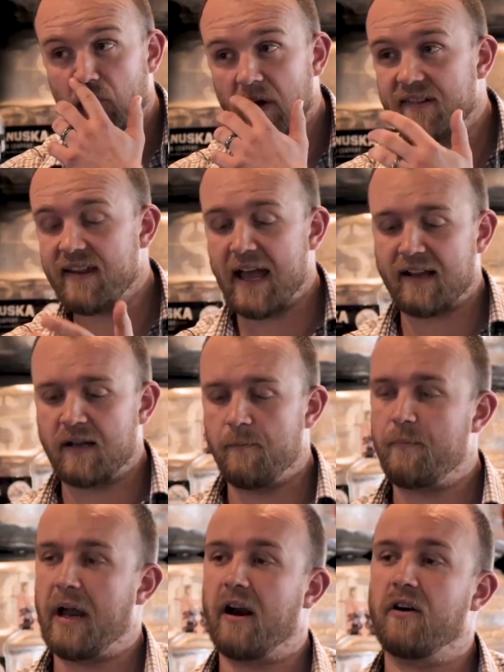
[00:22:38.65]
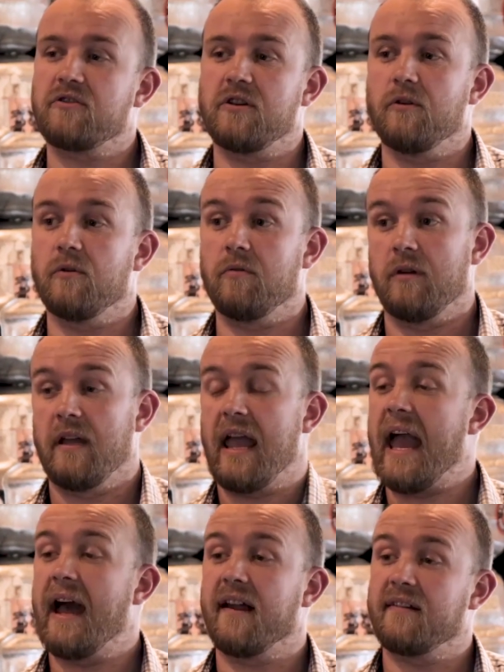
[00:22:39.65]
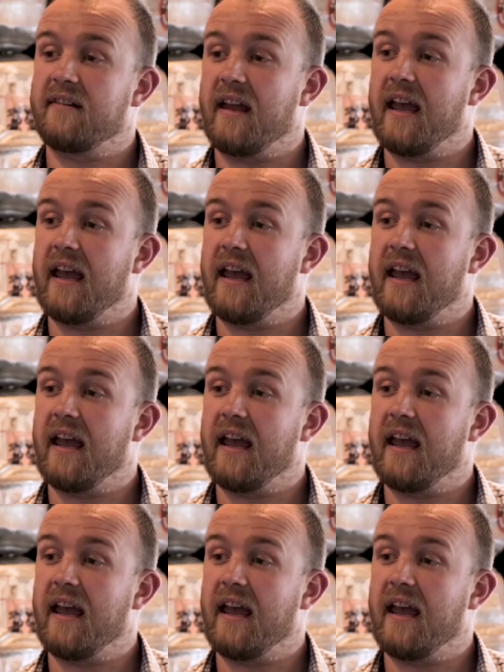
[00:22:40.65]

What's that compared to as